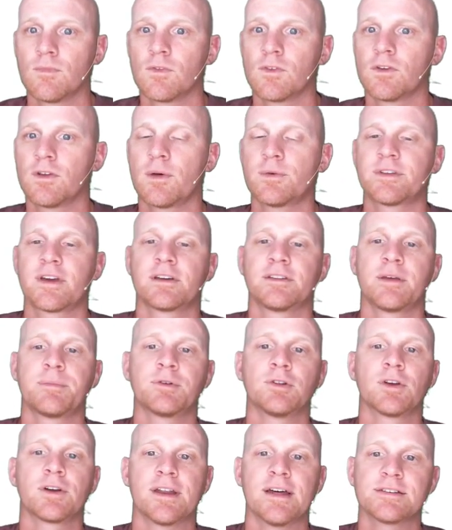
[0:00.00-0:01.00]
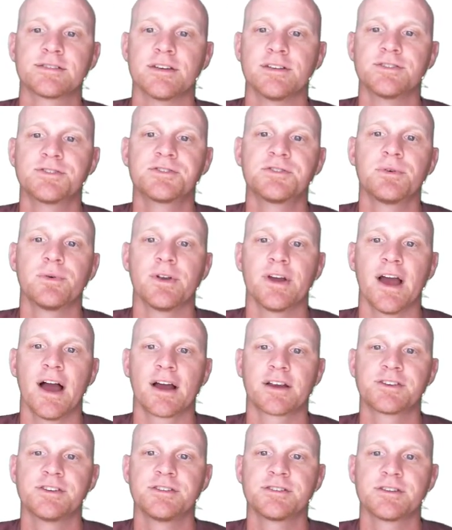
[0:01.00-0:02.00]
So now we'll take a deeper look at S N two
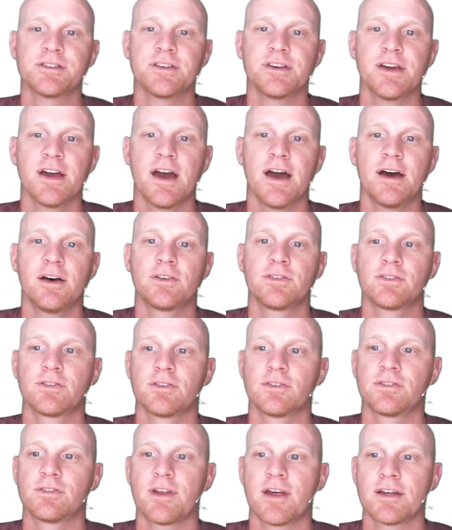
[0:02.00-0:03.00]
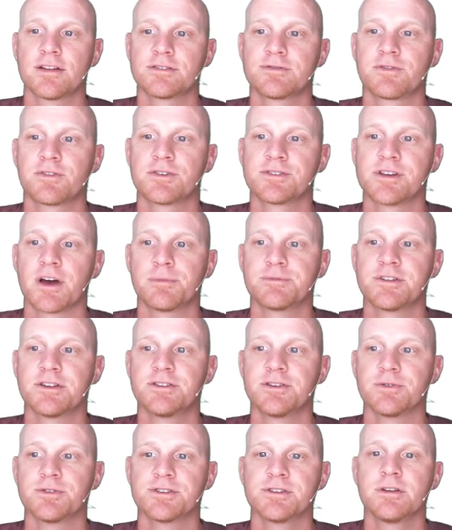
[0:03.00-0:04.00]
reactions, and the S stands for
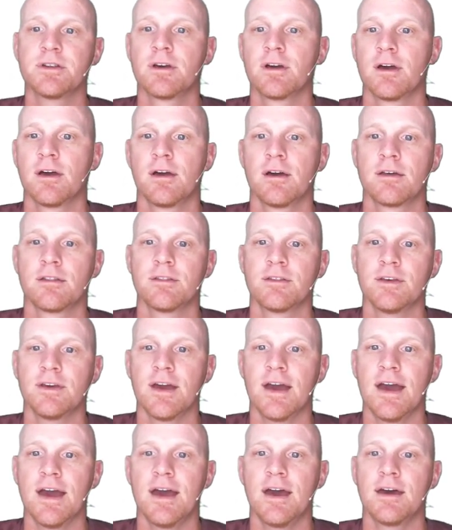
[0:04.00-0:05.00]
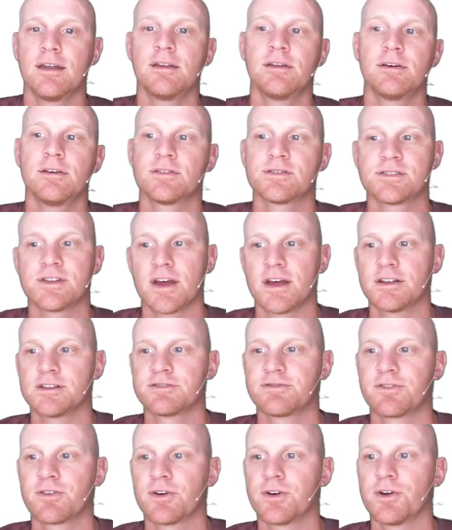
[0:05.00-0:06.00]
substitution, the N
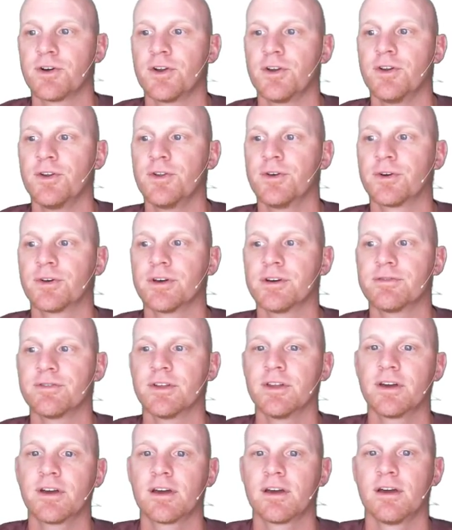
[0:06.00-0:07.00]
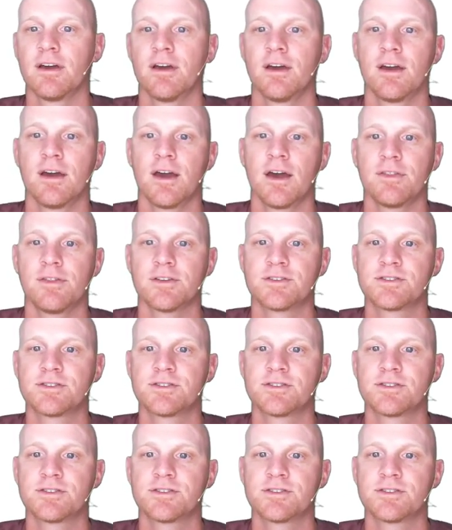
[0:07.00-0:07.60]
stands for nucleophilic, and the